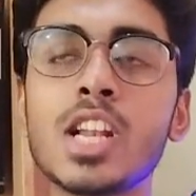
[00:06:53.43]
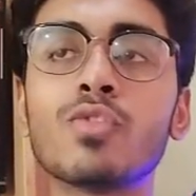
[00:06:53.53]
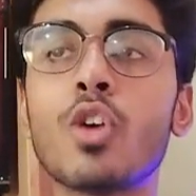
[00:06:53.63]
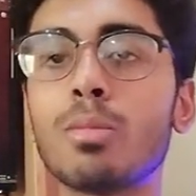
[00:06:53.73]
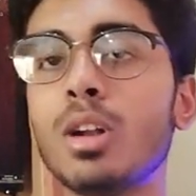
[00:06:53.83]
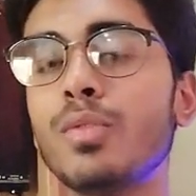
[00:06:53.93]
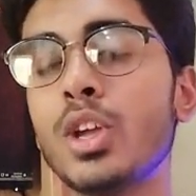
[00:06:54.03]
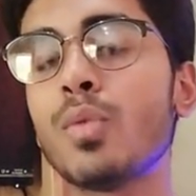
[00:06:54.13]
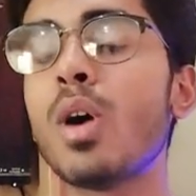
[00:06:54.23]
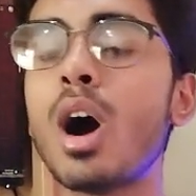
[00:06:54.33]
informal
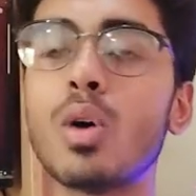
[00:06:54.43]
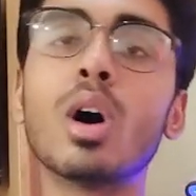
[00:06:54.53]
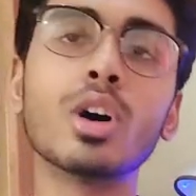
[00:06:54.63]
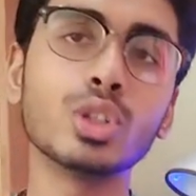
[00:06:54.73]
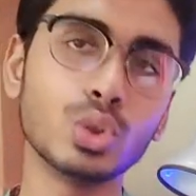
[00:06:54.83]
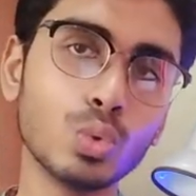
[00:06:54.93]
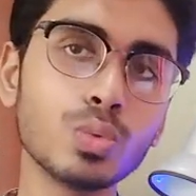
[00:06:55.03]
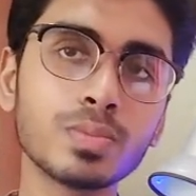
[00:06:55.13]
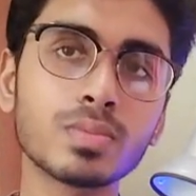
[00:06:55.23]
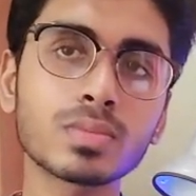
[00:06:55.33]
way of how are you.